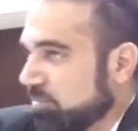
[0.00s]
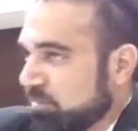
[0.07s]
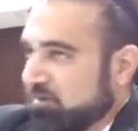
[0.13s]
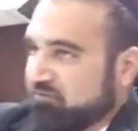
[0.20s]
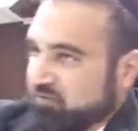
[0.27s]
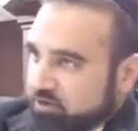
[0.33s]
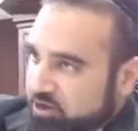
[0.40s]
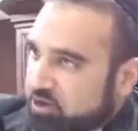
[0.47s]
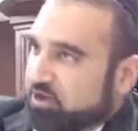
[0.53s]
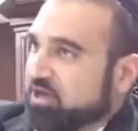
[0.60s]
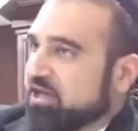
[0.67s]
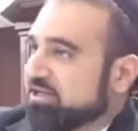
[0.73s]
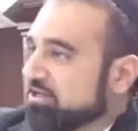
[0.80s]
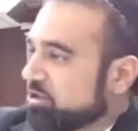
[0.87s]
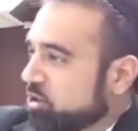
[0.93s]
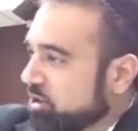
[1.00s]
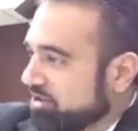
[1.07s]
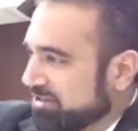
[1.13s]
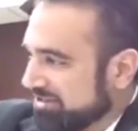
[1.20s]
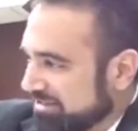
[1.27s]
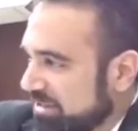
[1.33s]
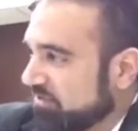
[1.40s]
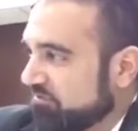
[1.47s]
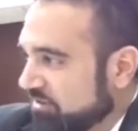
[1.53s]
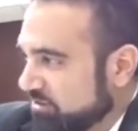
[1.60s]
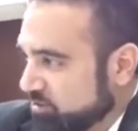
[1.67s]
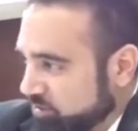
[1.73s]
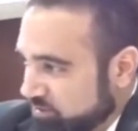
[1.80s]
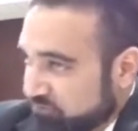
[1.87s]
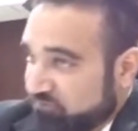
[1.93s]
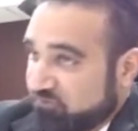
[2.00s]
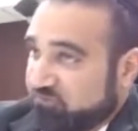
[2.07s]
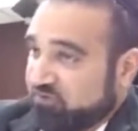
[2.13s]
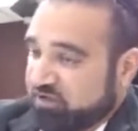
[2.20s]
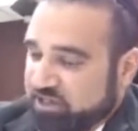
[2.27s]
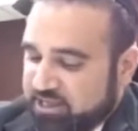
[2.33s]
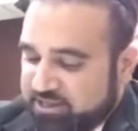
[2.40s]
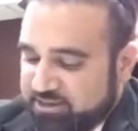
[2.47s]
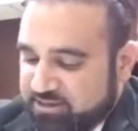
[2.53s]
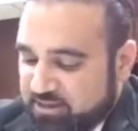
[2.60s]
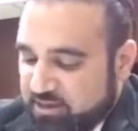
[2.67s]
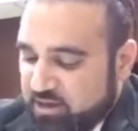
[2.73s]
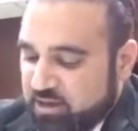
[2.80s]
But if you're learning it in order to live it, in order to fulfill it,